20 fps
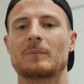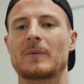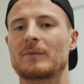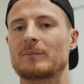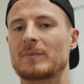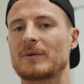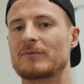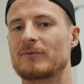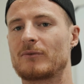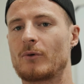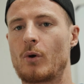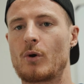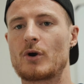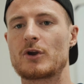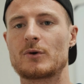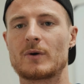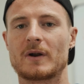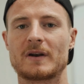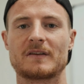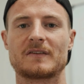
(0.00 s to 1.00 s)
But before
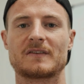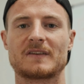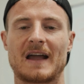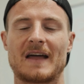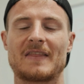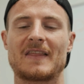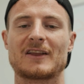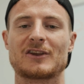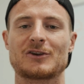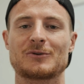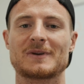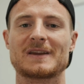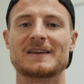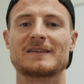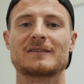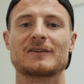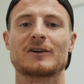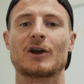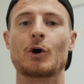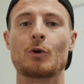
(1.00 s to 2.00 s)
you understand that, you need
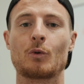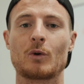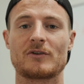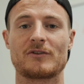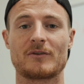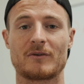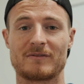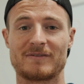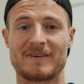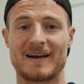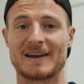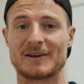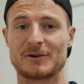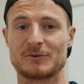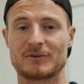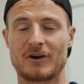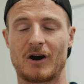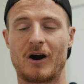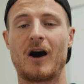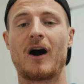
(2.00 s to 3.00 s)
to know what your
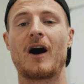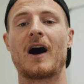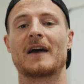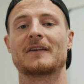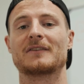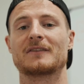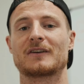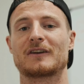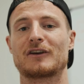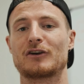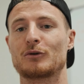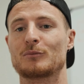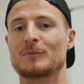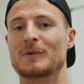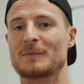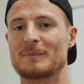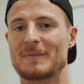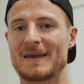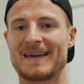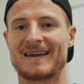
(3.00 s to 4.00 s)
values are as a
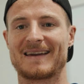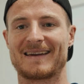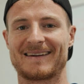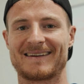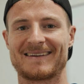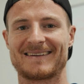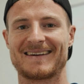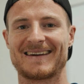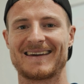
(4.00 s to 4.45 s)
human being,